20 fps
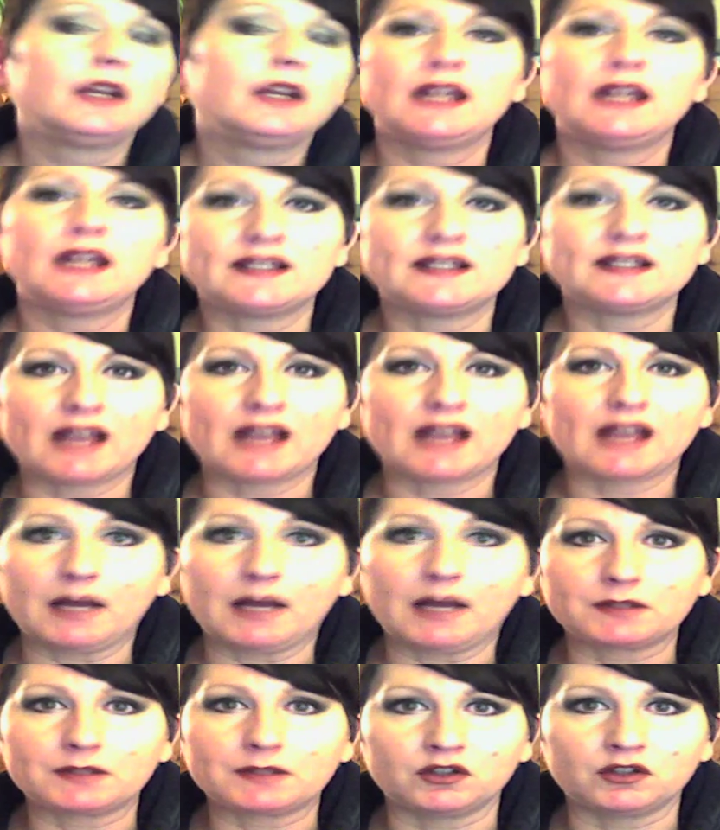It's
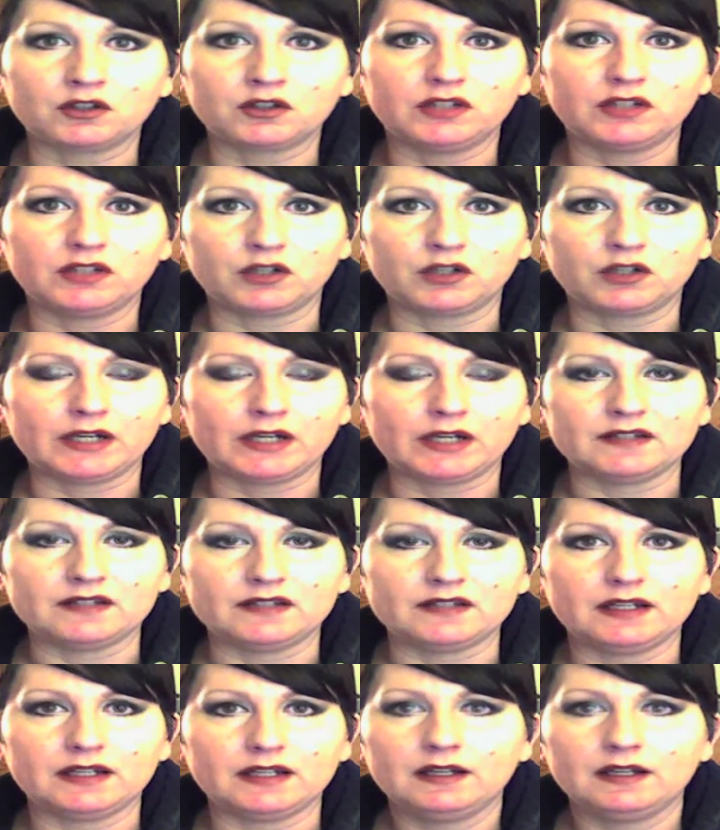absolutely
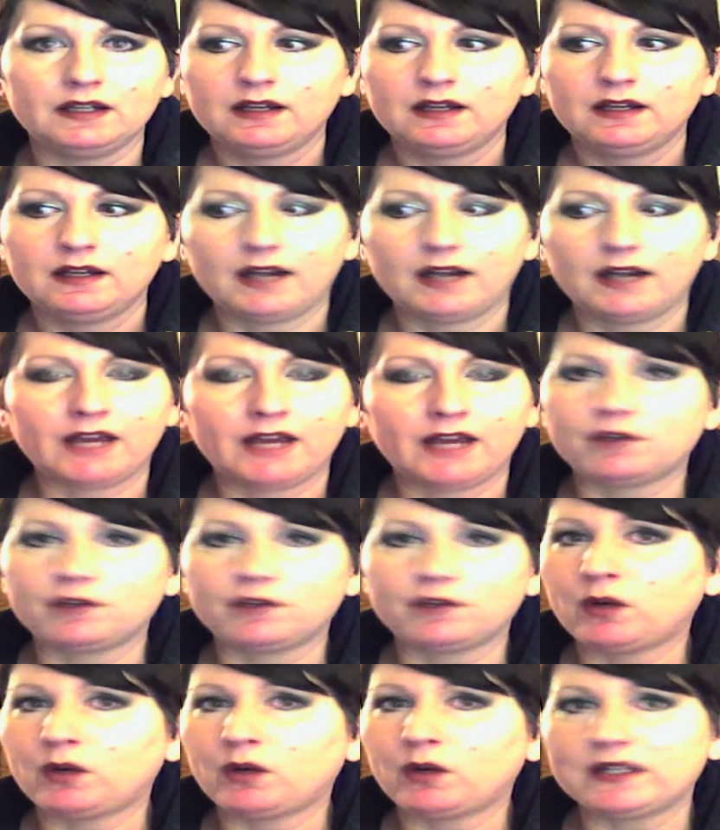crazy. I have
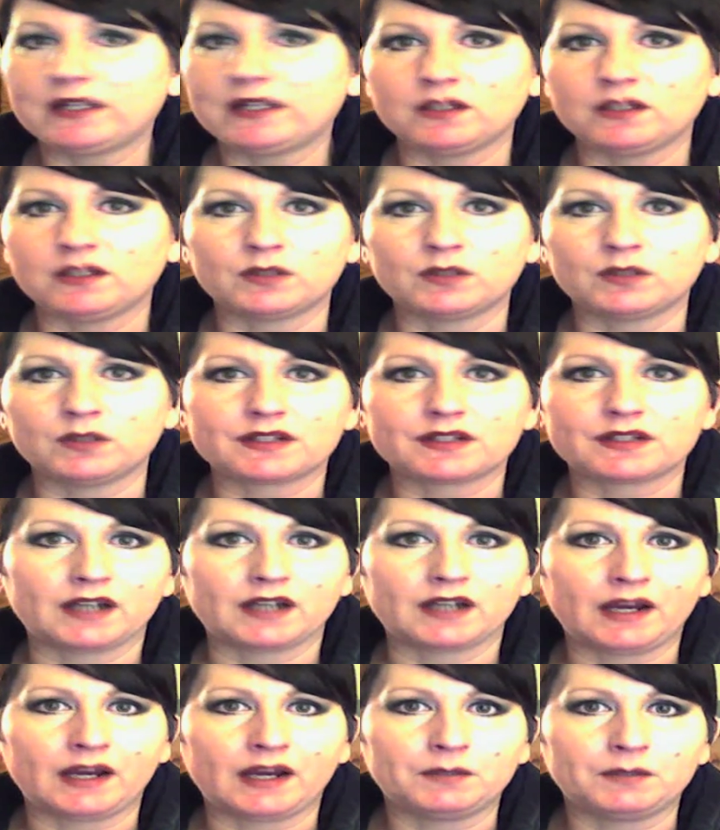no idea when it's going to
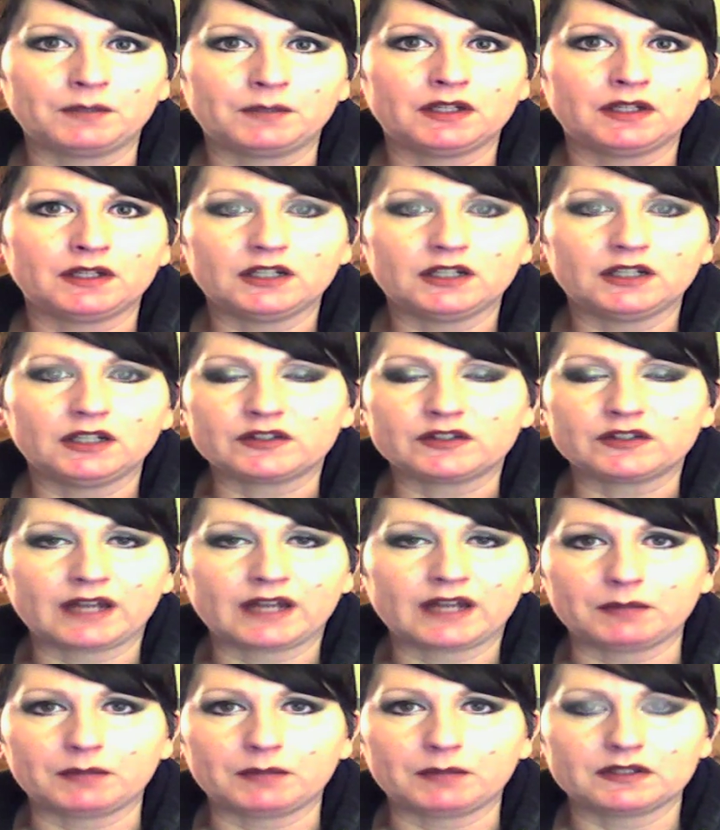happen. It just
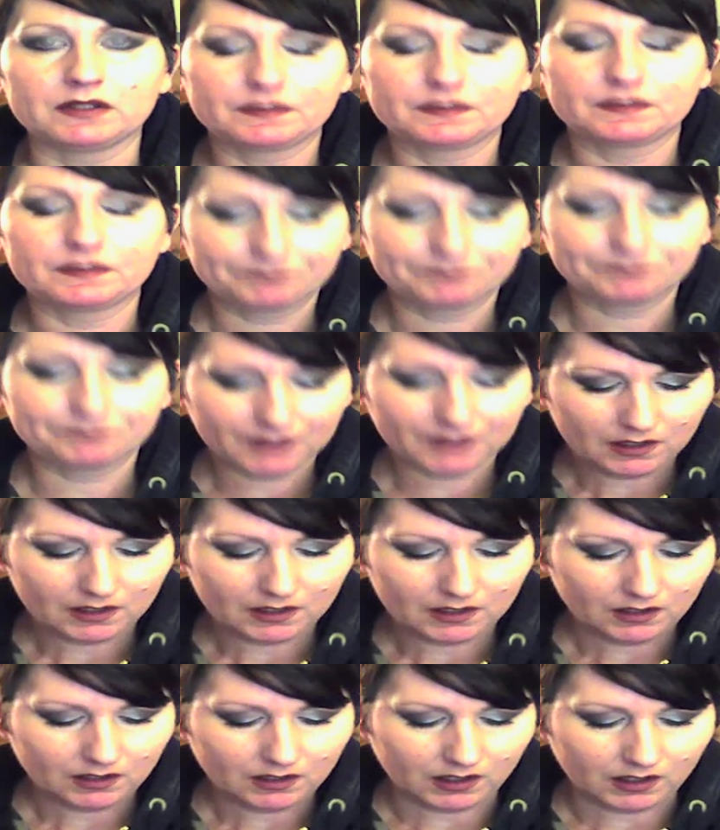happens.
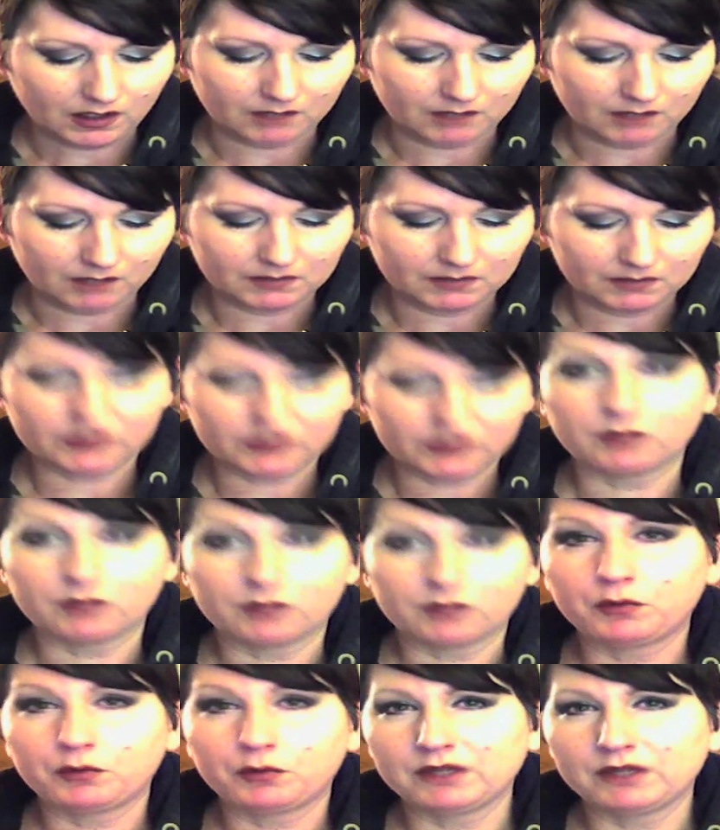So the
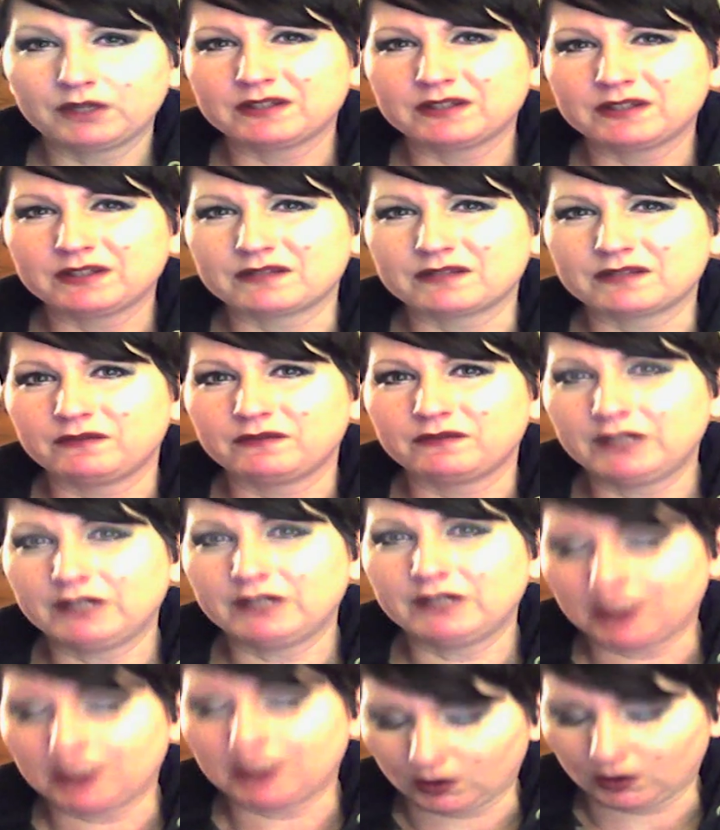point of this
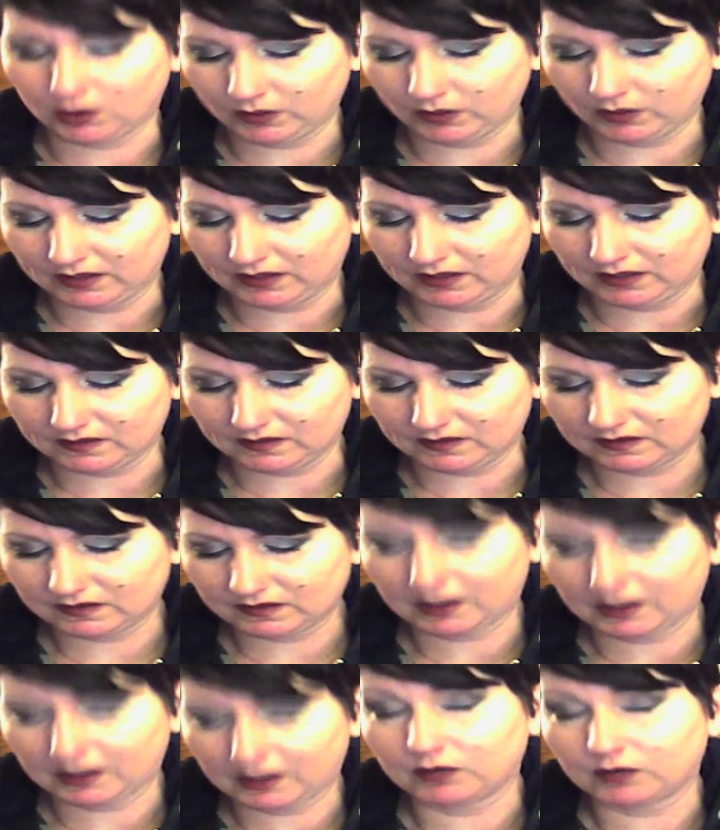video is
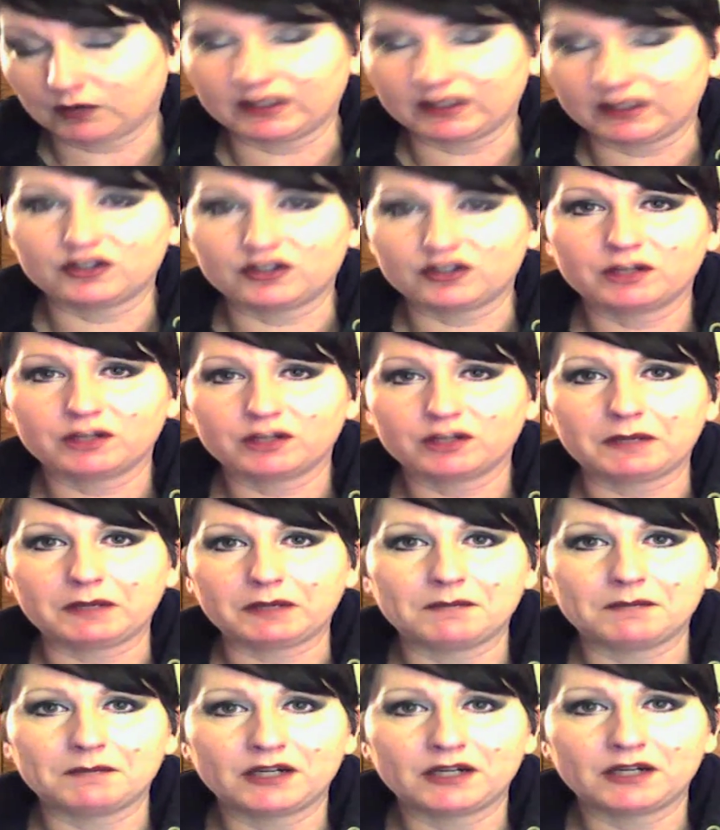not only to share my
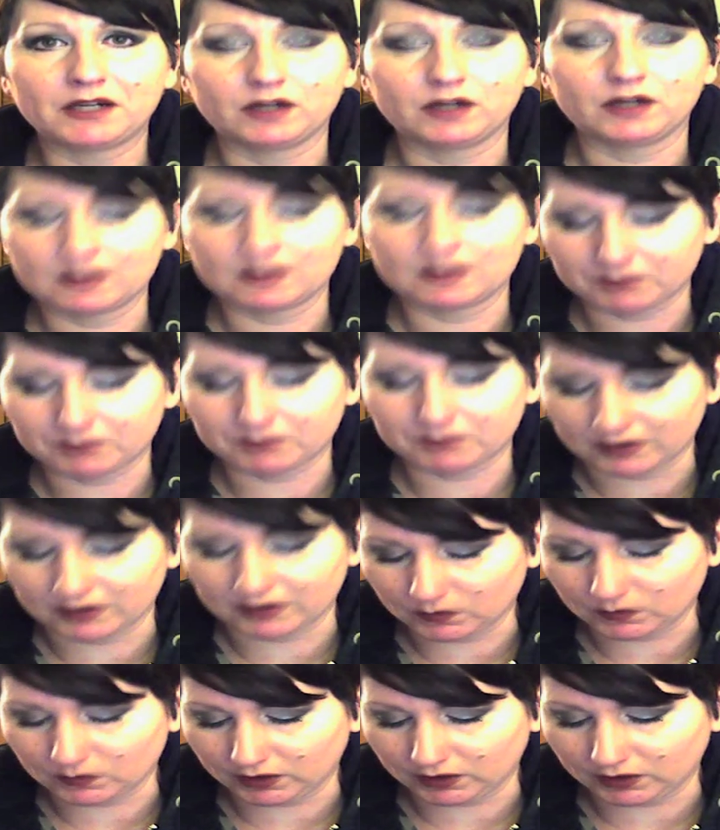migraine
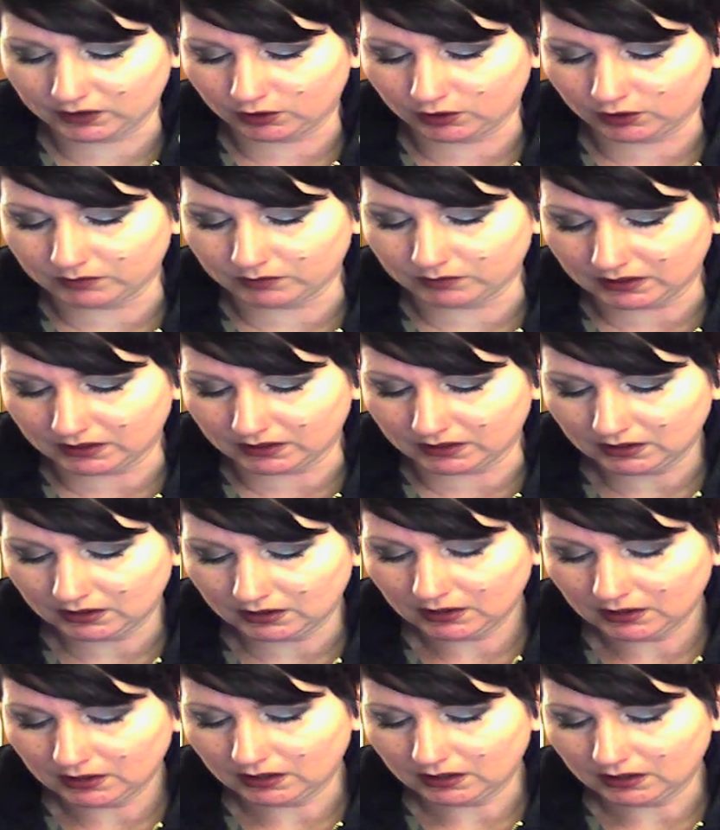experience with you, but
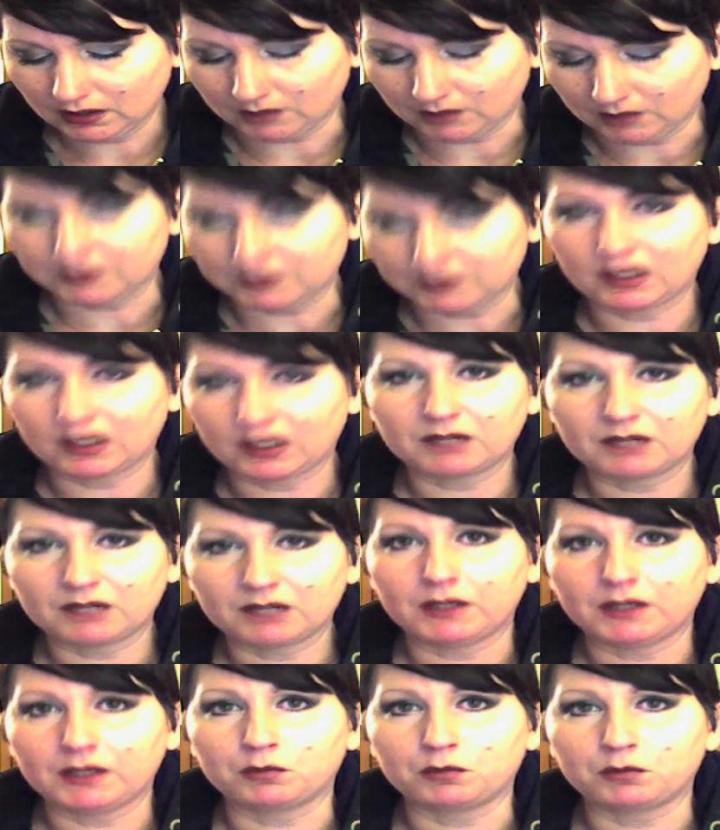to talk
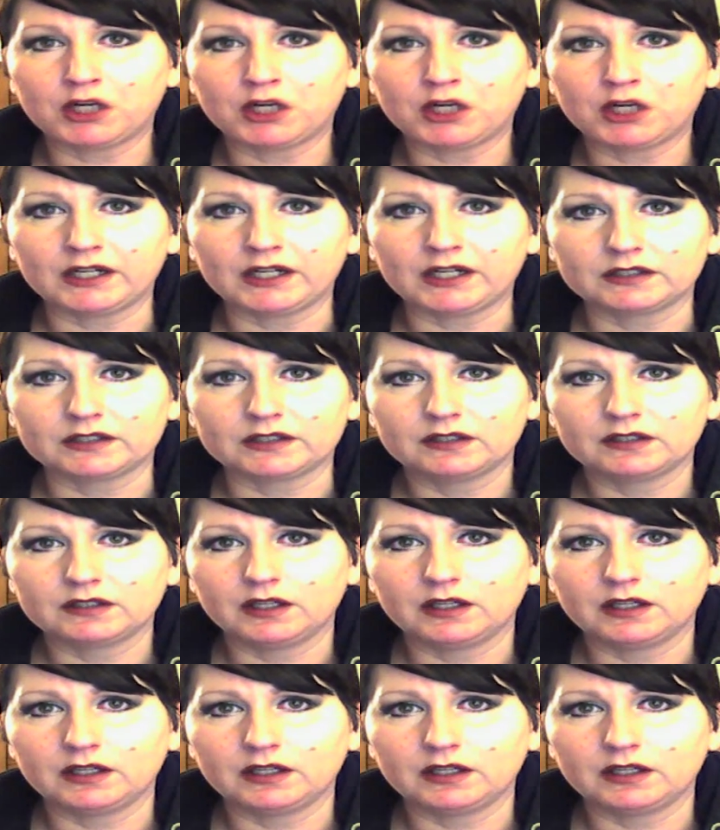about a product